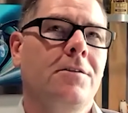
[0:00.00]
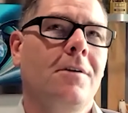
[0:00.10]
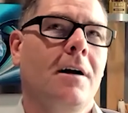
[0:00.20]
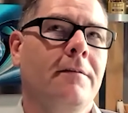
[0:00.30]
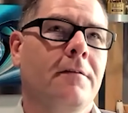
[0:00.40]
Do you
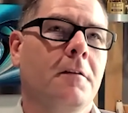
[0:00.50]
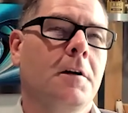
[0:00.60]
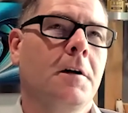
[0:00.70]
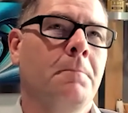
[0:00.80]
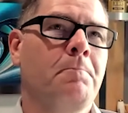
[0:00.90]
have
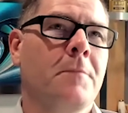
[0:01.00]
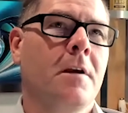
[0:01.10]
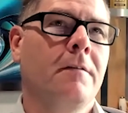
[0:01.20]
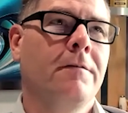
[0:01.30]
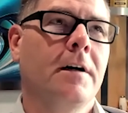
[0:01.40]
um,
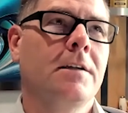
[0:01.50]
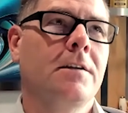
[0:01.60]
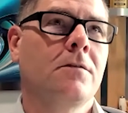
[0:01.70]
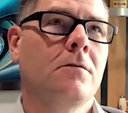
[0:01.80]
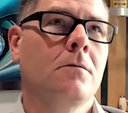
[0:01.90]

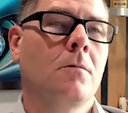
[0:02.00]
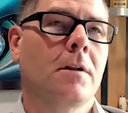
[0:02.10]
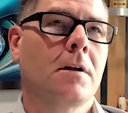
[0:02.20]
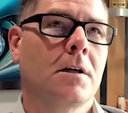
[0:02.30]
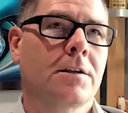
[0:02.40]
advice where
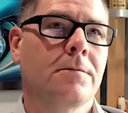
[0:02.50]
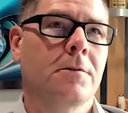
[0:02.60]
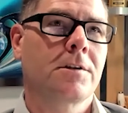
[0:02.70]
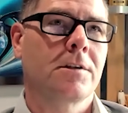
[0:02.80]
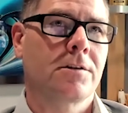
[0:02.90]
the
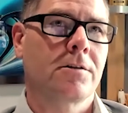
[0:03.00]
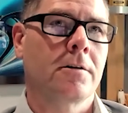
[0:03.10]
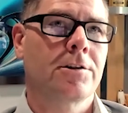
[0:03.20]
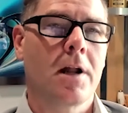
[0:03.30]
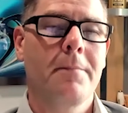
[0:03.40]
customer is
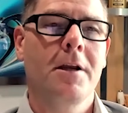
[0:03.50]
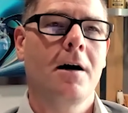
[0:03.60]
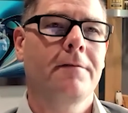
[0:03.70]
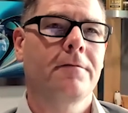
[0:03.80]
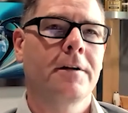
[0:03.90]
concerned? Should I be
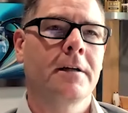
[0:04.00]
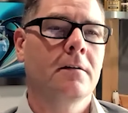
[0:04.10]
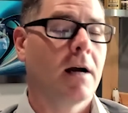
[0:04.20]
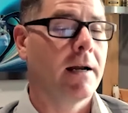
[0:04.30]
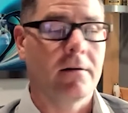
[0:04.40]

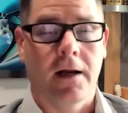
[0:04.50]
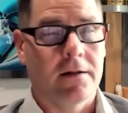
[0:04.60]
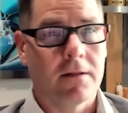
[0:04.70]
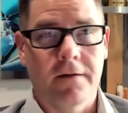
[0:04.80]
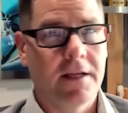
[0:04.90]
offering? I, I,
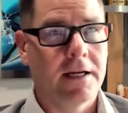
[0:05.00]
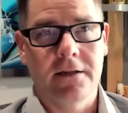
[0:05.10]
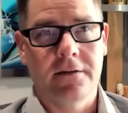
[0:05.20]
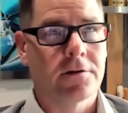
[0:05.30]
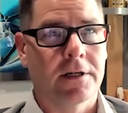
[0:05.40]
love the
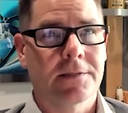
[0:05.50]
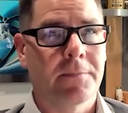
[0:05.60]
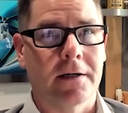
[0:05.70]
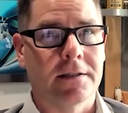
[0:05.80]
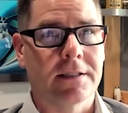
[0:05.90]
idea of
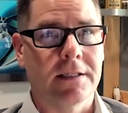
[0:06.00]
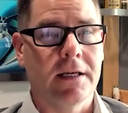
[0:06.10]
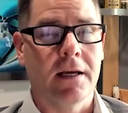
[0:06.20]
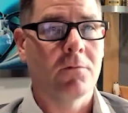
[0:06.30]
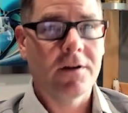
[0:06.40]

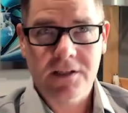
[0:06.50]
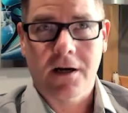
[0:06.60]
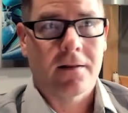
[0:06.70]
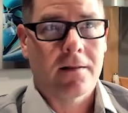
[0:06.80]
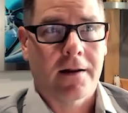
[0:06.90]
transparency, and we
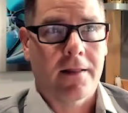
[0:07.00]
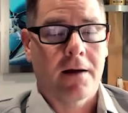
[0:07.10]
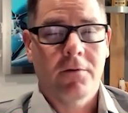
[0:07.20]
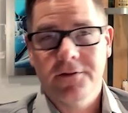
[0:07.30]
saw a lot of that.